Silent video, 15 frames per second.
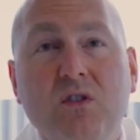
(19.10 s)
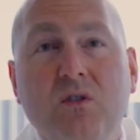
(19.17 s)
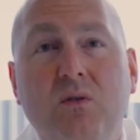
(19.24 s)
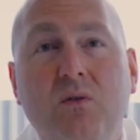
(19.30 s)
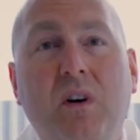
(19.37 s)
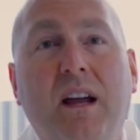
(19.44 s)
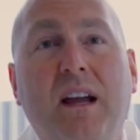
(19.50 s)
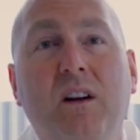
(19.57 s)

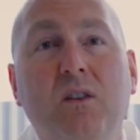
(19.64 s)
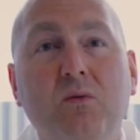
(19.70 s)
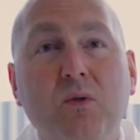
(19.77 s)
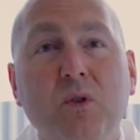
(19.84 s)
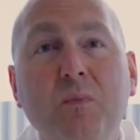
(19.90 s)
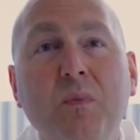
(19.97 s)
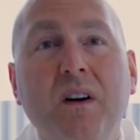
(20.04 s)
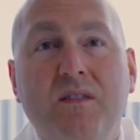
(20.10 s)
to a
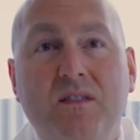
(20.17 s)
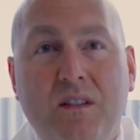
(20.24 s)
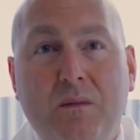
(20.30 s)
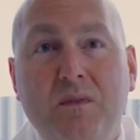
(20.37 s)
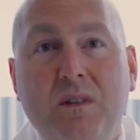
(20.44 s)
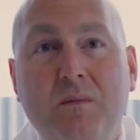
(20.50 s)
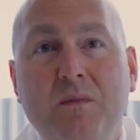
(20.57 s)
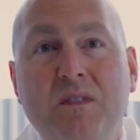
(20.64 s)
group of
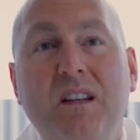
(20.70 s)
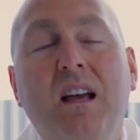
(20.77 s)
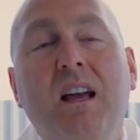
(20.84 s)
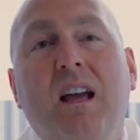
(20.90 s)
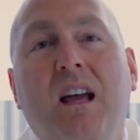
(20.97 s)
symptoms.